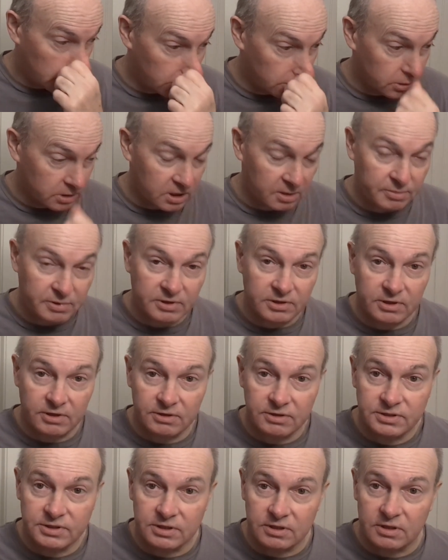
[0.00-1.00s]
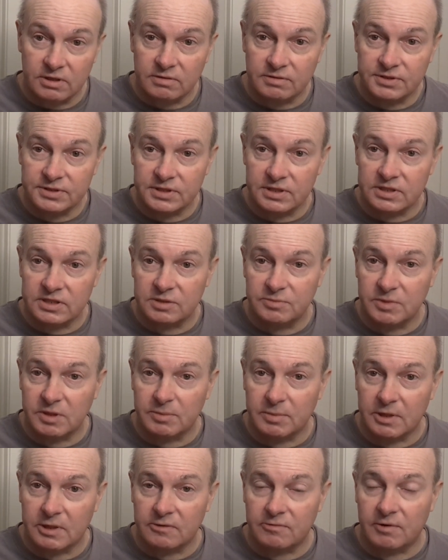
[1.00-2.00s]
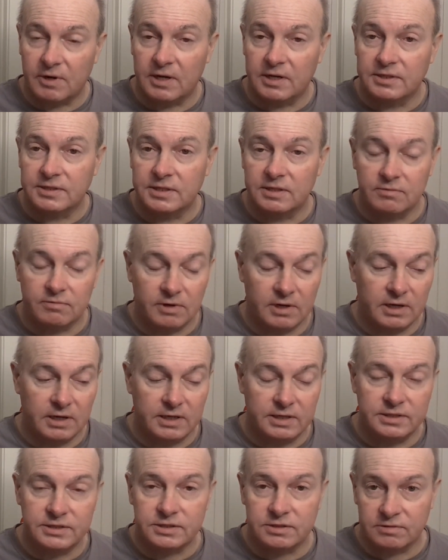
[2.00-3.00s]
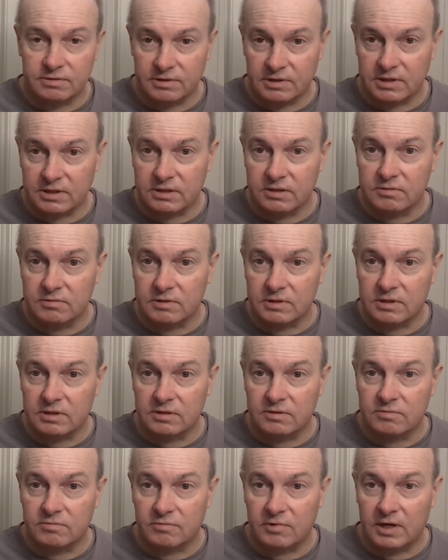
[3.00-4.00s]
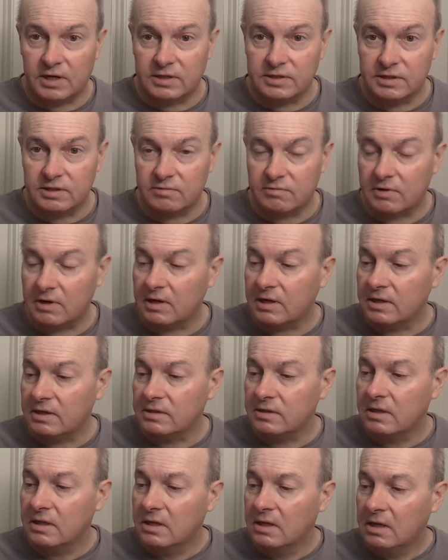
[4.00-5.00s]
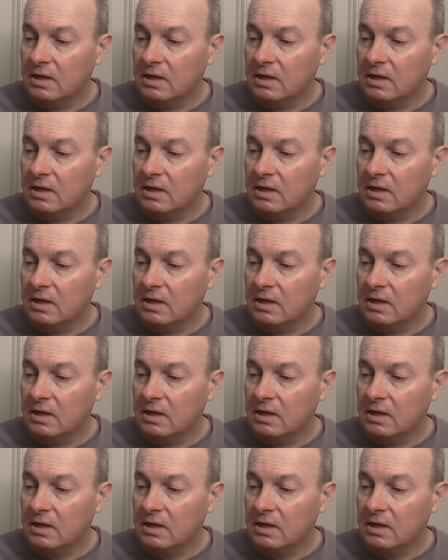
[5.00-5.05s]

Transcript: well, a couple of years ago, sent to me by Randy Wright, so thank you again, Randy Wright.